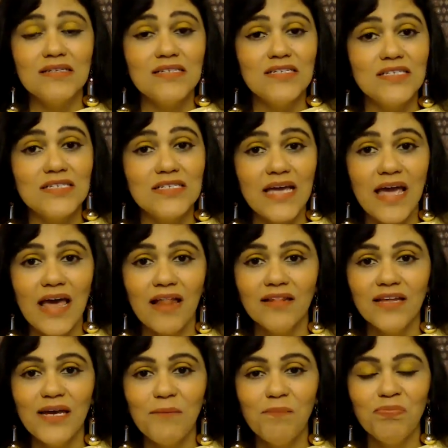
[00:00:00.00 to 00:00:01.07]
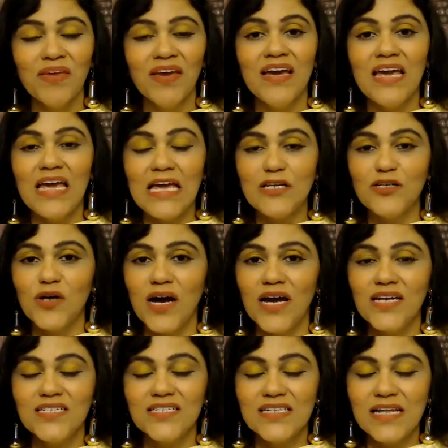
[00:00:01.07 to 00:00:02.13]
Just stay healthy, eat
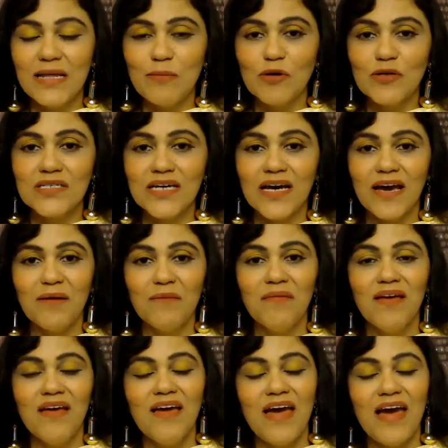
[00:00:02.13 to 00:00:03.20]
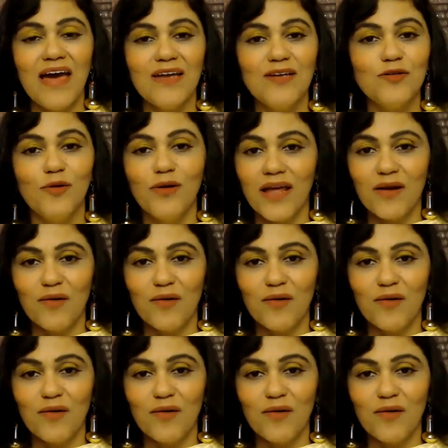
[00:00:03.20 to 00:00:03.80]
right, sleep on time, and don't gain